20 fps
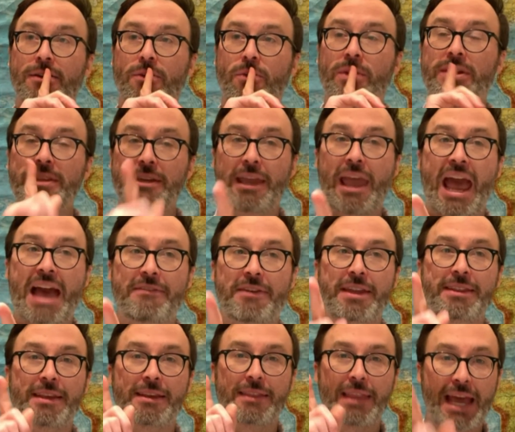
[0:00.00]
With the
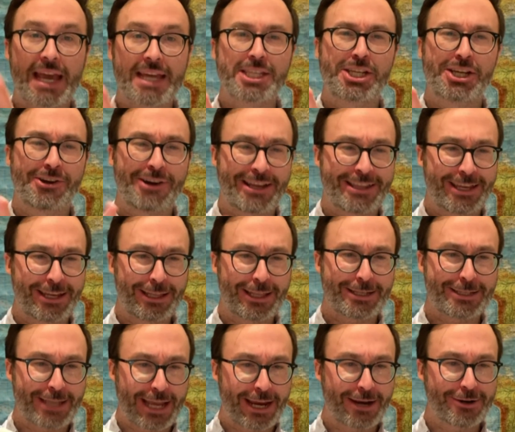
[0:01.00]
caveat that last year, I think the
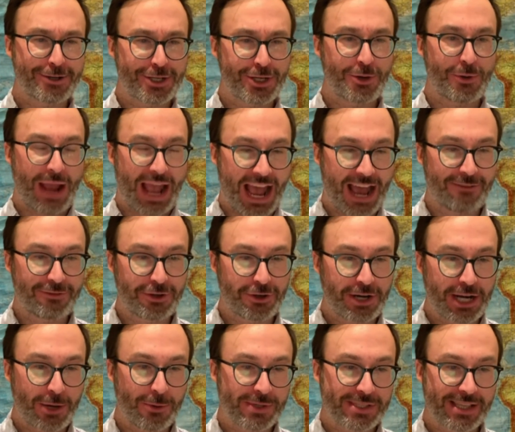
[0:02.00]
day or two after,
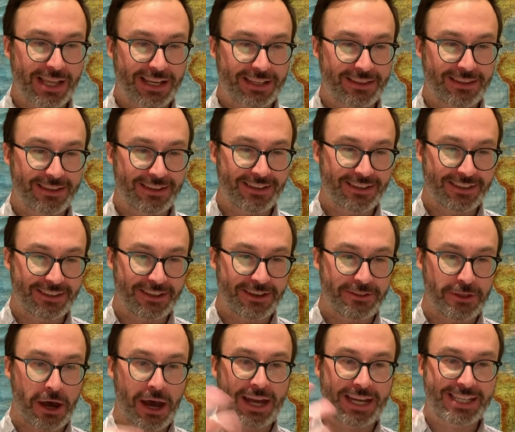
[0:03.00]
it was like
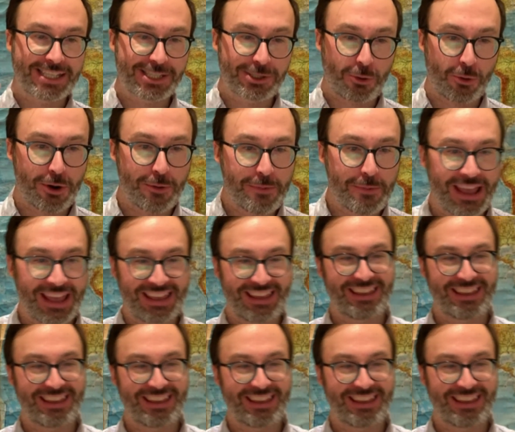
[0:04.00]
the ice storm.